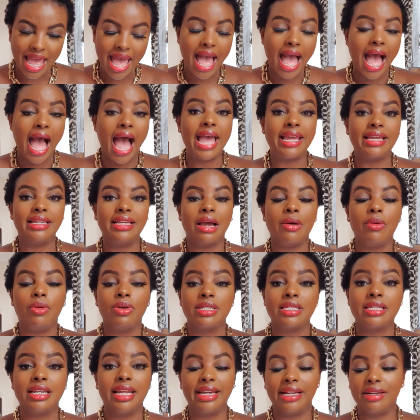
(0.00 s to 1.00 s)
I
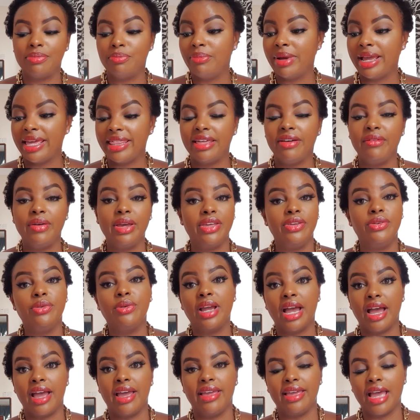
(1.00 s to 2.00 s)
was like, by the way, you
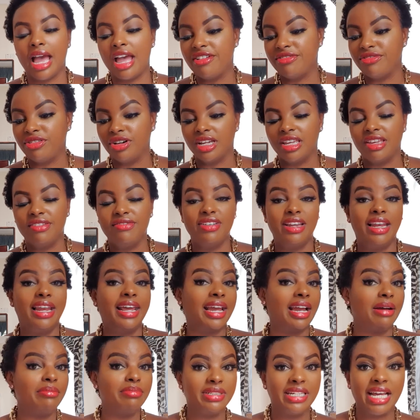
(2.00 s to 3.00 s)
guy, I forgive you. Like,
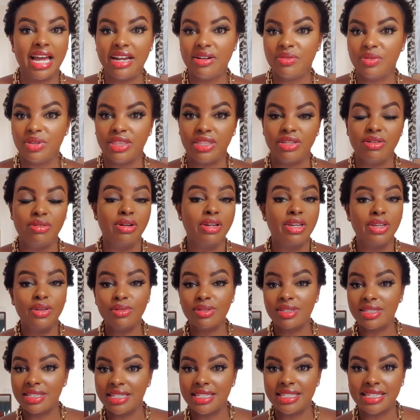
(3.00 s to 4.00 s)
I'm done with you. You
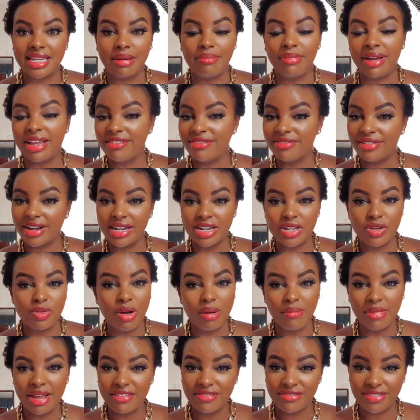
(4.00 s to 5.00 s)
sister, my friend, you are
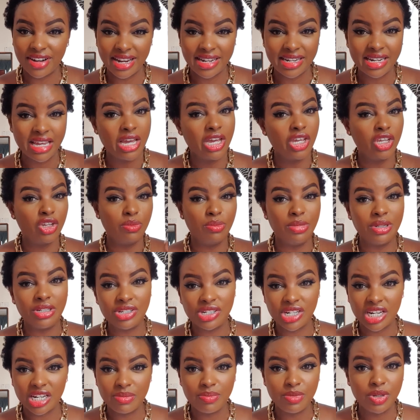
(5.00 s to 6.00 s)
my friend. You
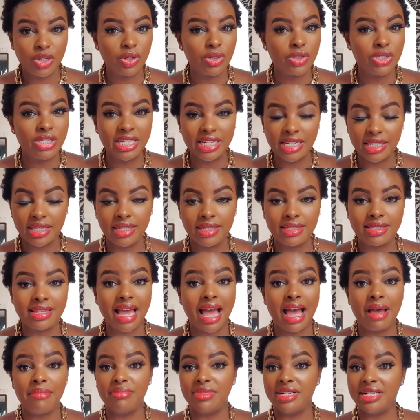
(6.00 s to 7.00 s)
betrayed me. You did this.
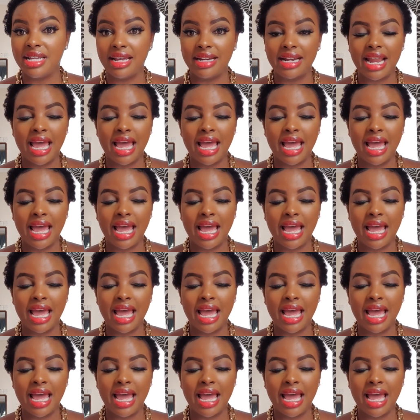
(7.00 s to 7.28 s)
I'm done.